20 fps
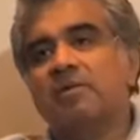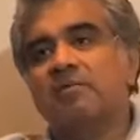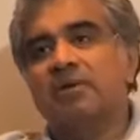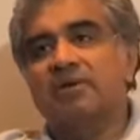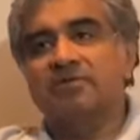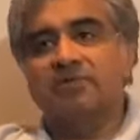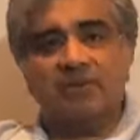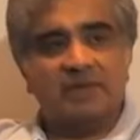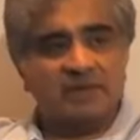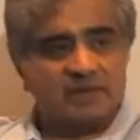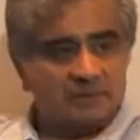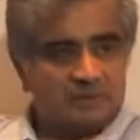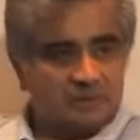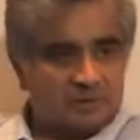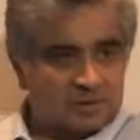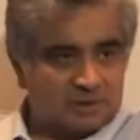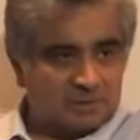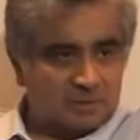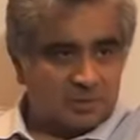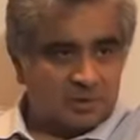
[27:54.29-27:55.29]
My father
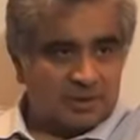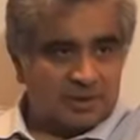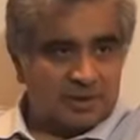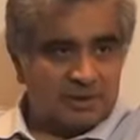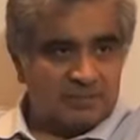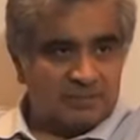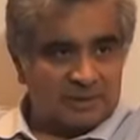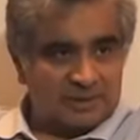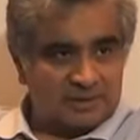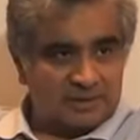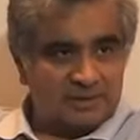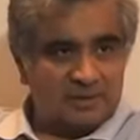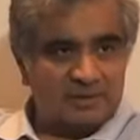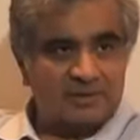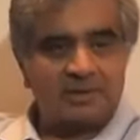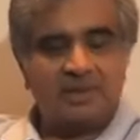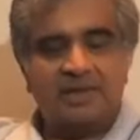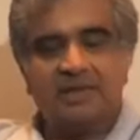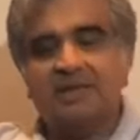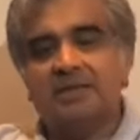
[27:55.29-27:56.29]
was his political
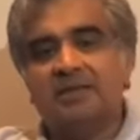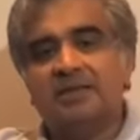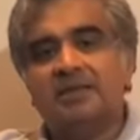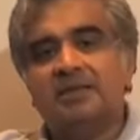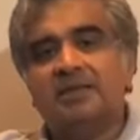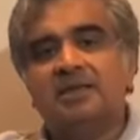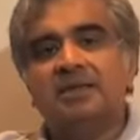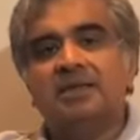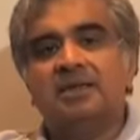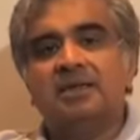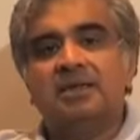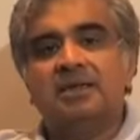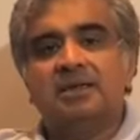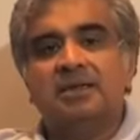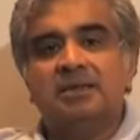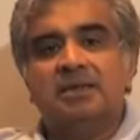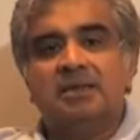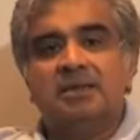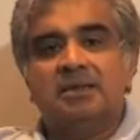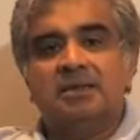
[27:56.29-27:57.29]
mentor. And
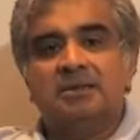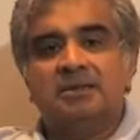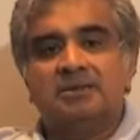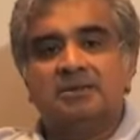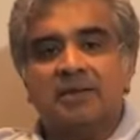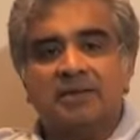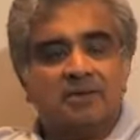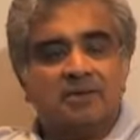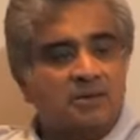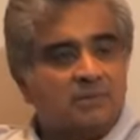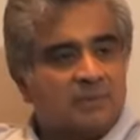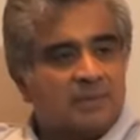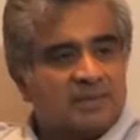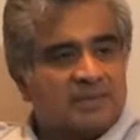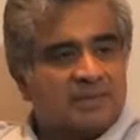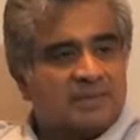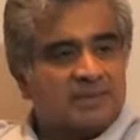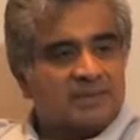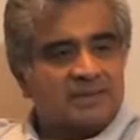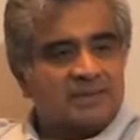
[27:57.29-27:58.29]
so I thought
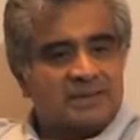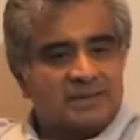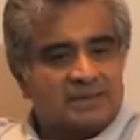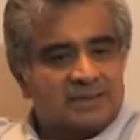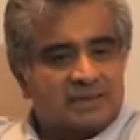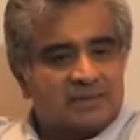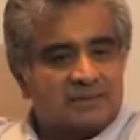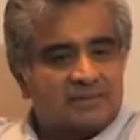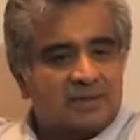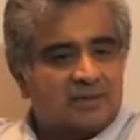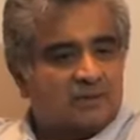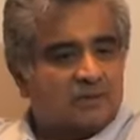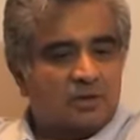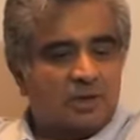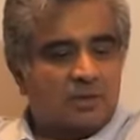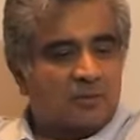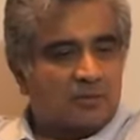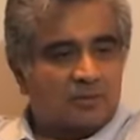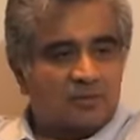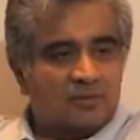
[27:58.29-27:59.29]
best is, he says, why don't you
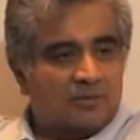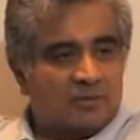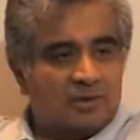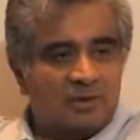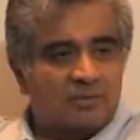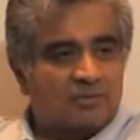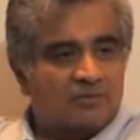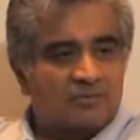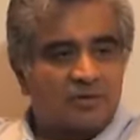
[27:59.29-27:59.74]
come over, a cup of